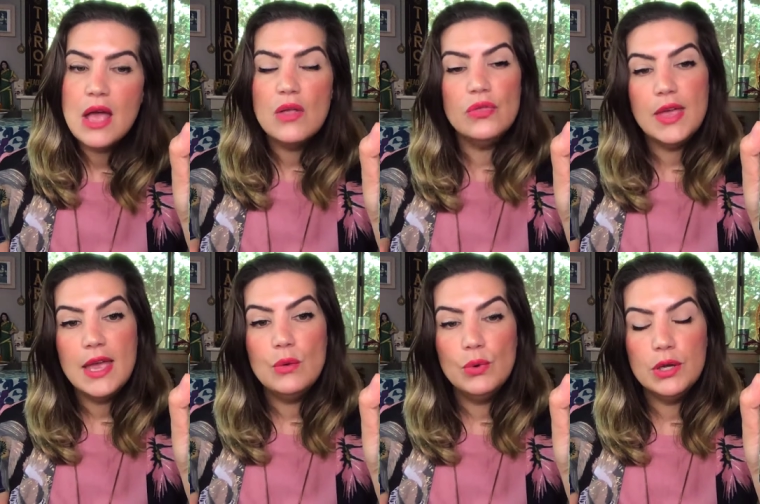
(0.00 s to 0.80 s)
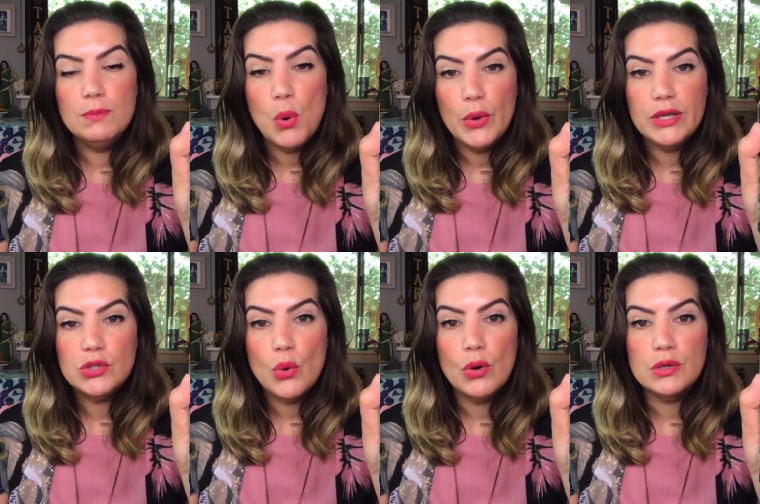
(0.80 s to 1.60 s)
They would point
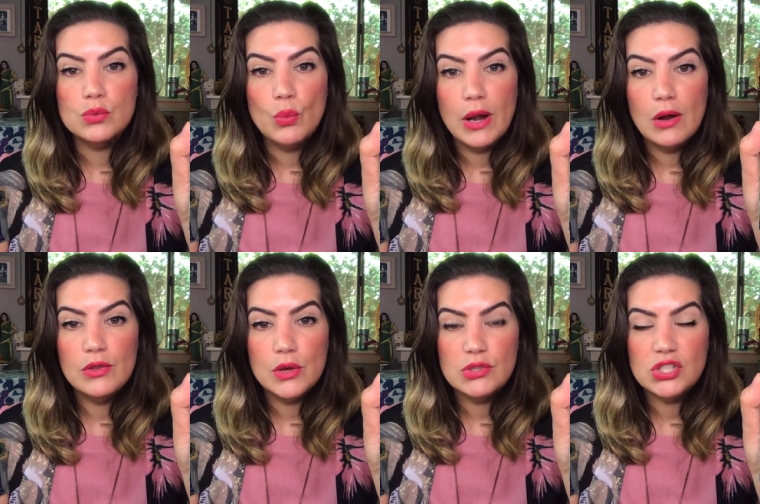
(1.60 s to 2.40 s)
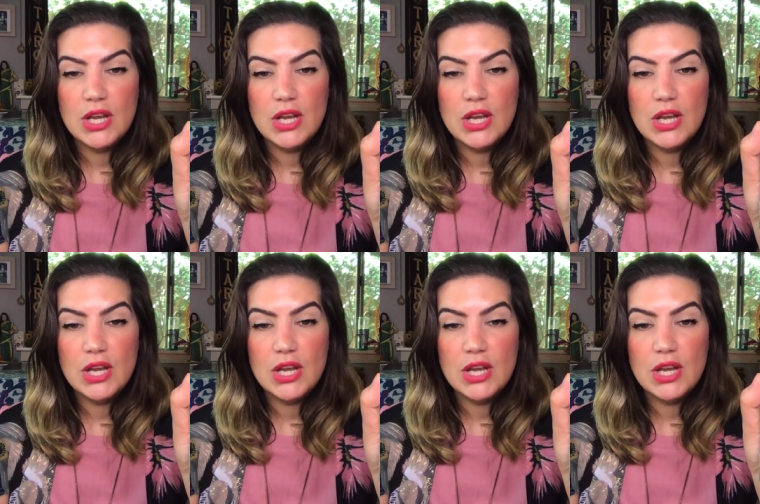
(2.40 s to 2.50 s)
towards where those